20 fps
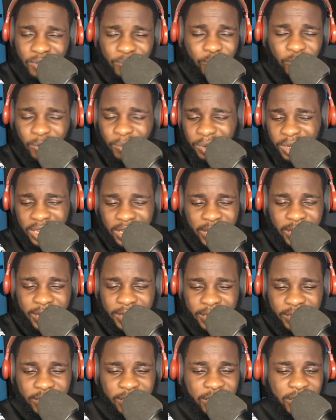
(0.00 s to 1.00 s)
the public
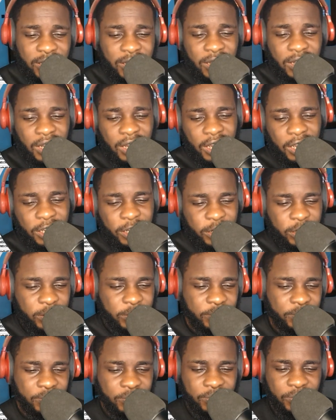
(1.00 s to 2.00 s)
eye.
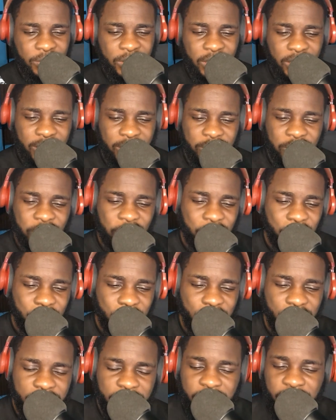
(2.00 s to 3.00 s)
Yeah,
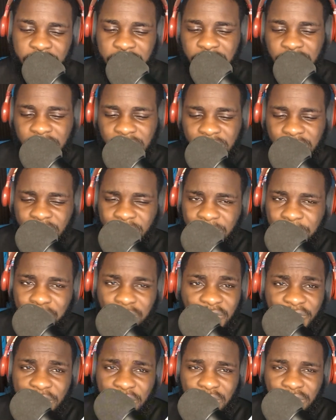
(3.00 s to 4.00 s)
so
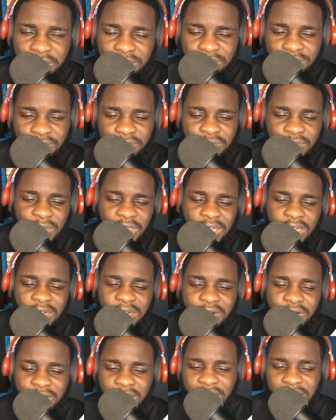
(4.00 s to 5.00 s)
moving on.
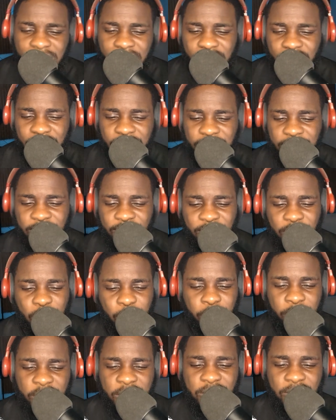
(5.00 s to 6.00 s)
Reacting to the
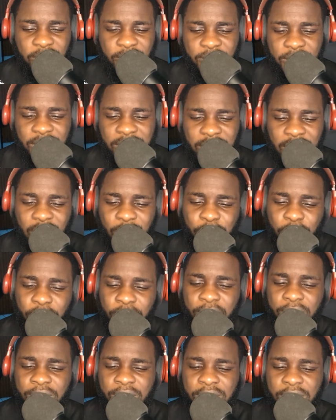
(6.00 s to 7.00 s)
development of the now
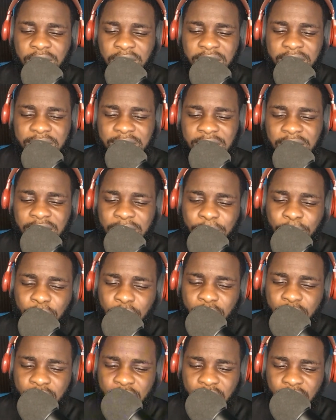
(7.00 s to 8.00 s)
deleted
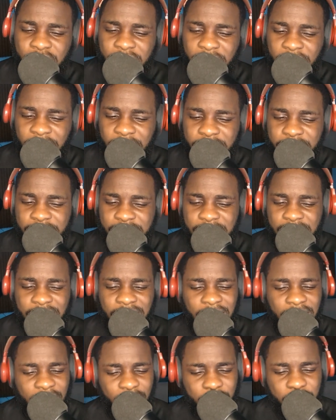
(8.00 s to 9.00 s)
posts on X,
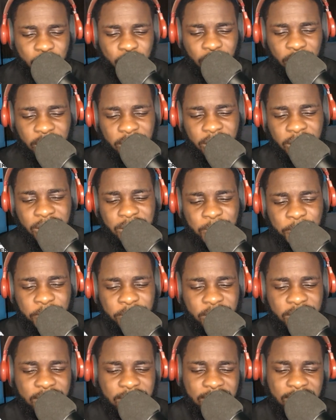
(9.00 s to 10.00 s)
Eloswag
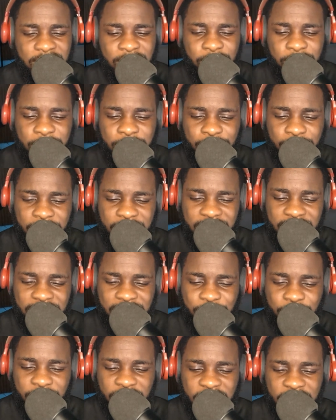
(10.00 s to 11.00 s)
expressed his
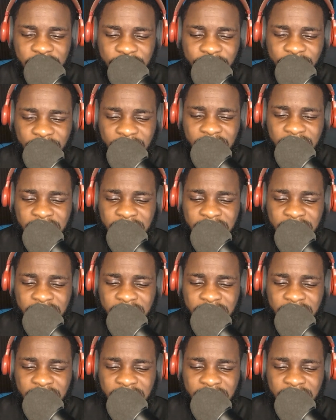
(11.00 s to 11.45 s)
disbelief,